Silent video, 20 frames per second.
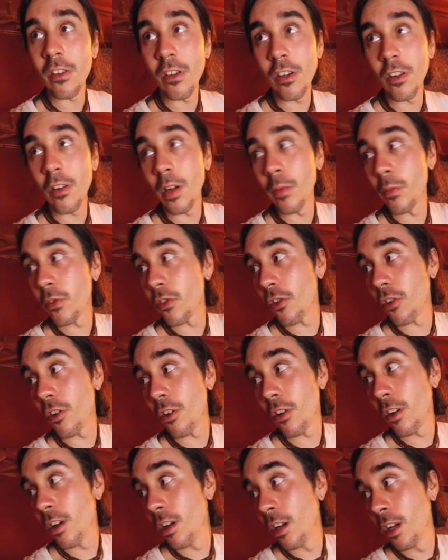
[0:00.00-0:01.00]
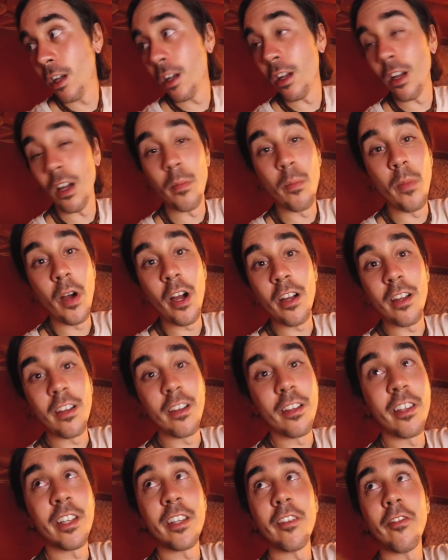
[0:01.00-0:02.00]
You know, I'm sure a
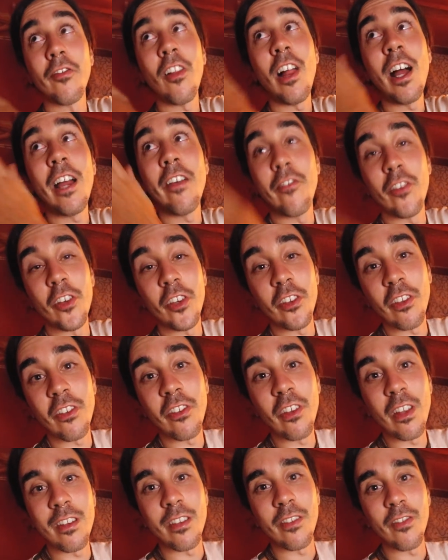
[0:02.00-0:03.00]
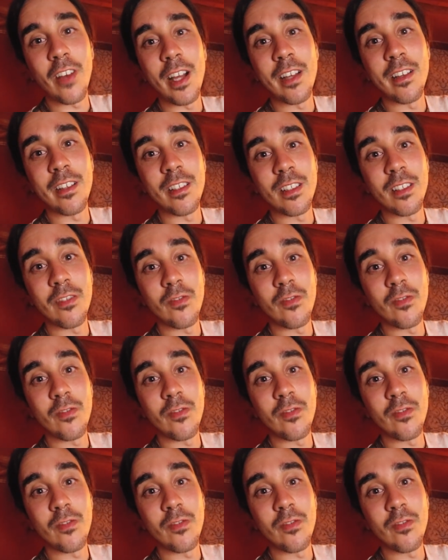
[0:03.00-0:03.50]
bug, like a fly, feels a sense of I-ness.